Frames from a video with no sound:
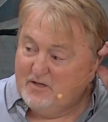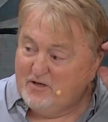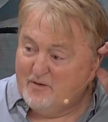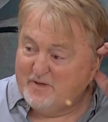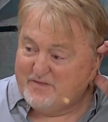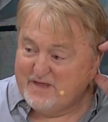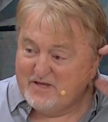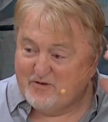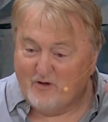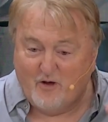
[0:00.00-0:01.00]
no, but
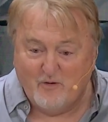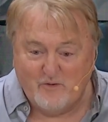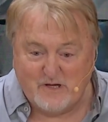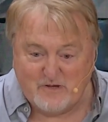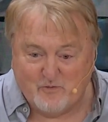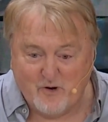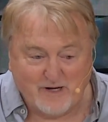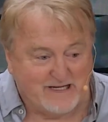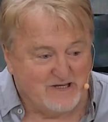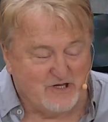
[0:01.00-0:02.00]
things are always
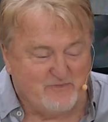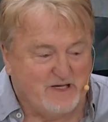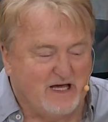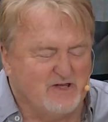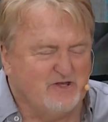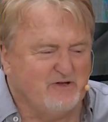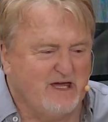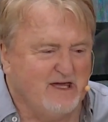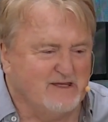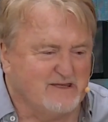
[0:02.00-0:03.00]
working. Just because you
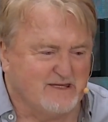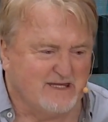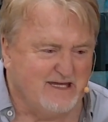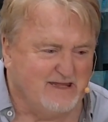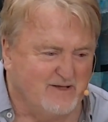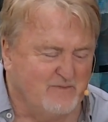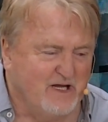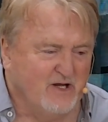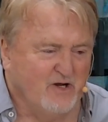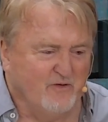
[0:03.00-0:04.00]
can't see
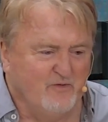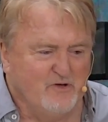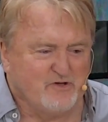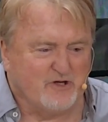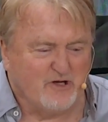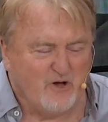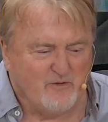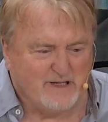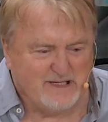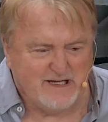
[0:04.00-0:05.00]
them, roots are
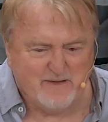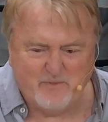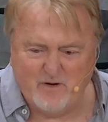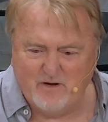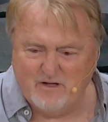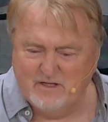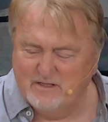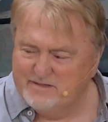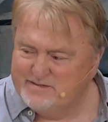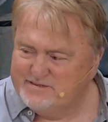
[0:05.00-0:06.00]
going deeper.
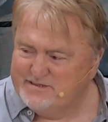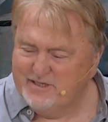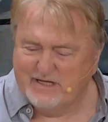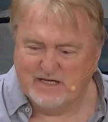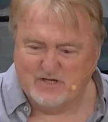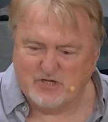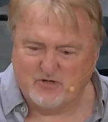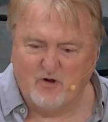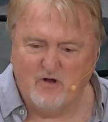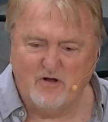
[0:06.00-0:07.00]
You're getting
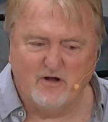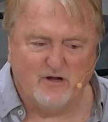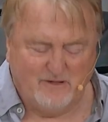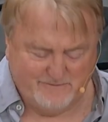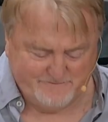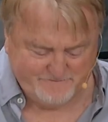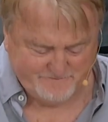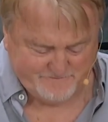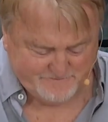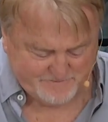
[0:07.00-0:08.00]
stronger.
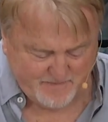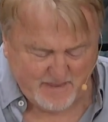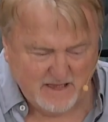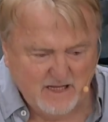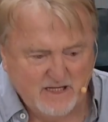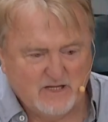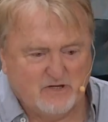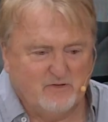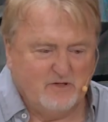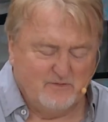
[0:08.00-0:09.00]

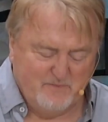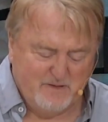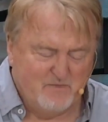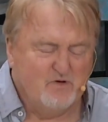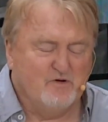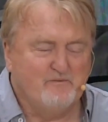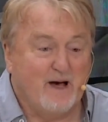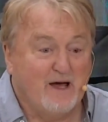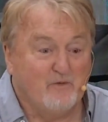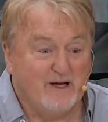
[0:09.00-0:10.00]
So don't be moved
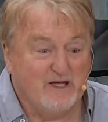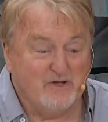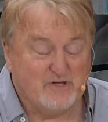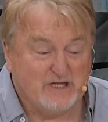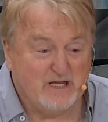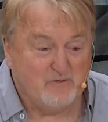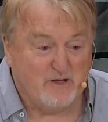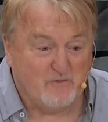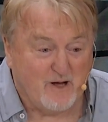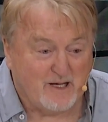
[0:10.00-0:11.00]
by what you see.
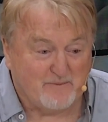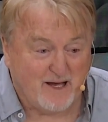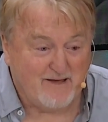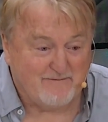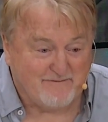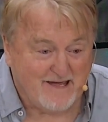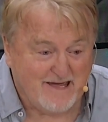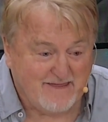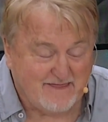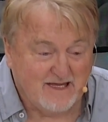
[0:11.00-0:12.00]
We walk by
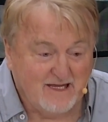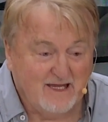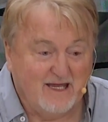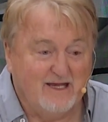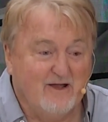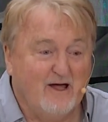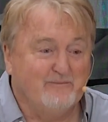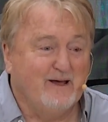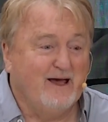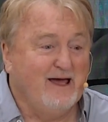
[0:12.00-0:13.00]
faith and
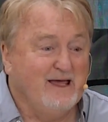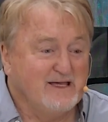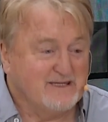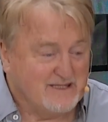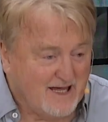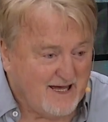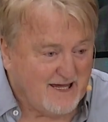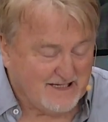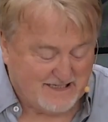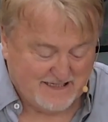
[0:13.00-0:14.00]
not by
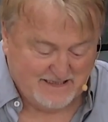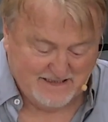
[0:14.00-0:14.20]
sight.